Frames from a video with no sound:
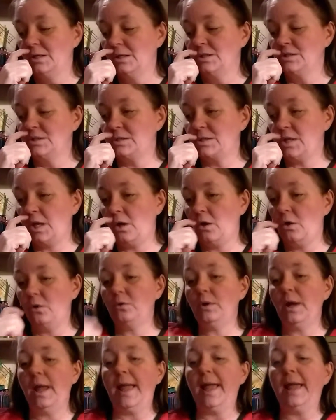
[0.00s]

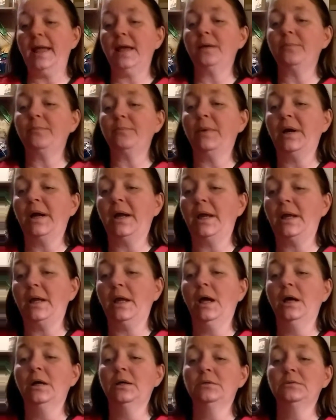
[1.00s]
So, at
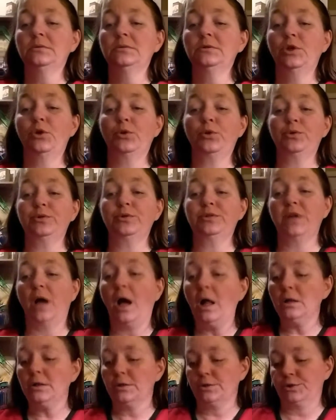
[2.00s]
my local
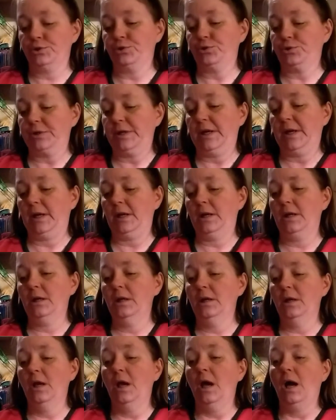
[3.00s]
Dollar Tree,
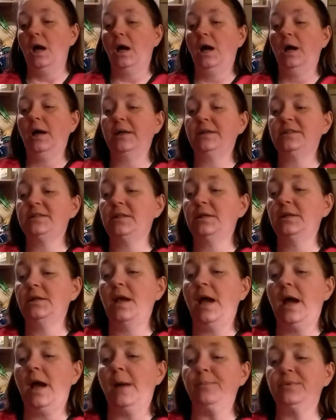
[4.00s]
I did
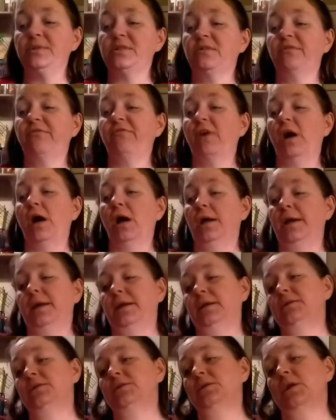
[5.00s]
happen to
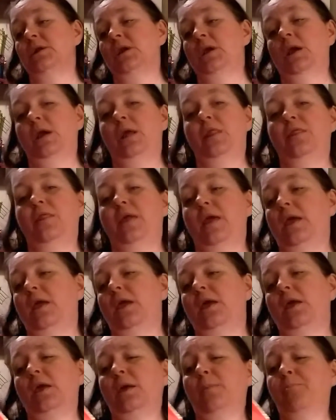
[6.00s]
find
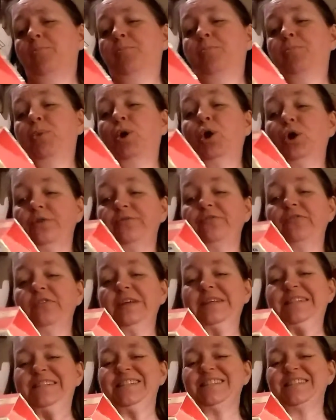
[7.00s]
the
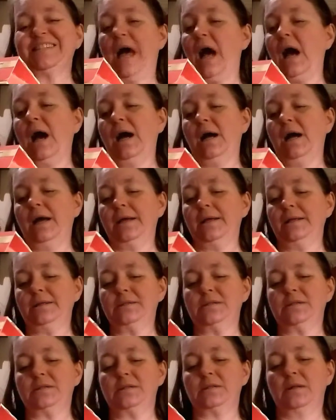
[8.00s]
perfect
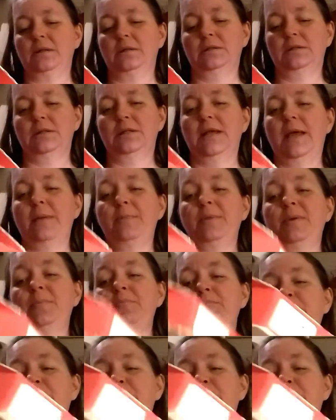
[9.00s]
size lemon